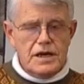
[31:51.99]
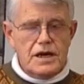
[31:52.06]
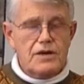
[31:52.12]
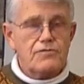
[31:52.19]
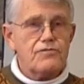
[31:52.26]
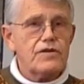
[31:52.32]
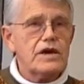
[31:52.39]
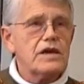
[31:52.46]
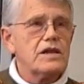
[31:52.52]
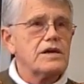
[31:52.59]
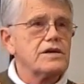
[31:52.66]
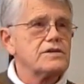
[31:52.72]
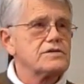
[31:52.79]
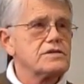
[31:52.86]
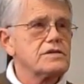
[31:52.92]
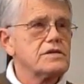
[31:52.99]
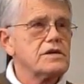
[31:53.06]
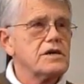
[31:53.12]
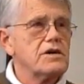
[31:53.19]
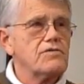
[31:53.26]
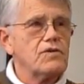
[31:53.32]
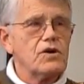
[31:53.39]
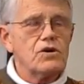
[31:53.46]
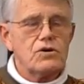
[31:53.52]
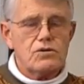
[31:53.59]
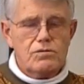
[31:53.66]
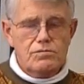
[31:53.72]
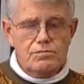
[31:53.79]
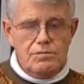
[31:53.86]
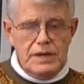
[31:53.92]
and failings of
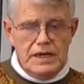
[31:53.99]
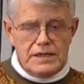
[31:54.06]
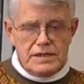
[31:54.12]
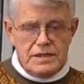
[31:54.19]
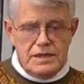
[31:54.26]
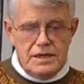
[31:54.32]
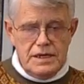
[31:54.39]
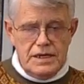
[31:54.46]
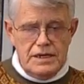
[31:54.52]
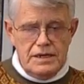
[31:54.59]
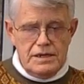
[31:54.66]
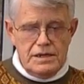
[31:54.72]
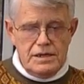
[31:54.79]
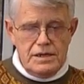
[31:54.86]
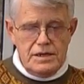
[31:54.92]
all mankind.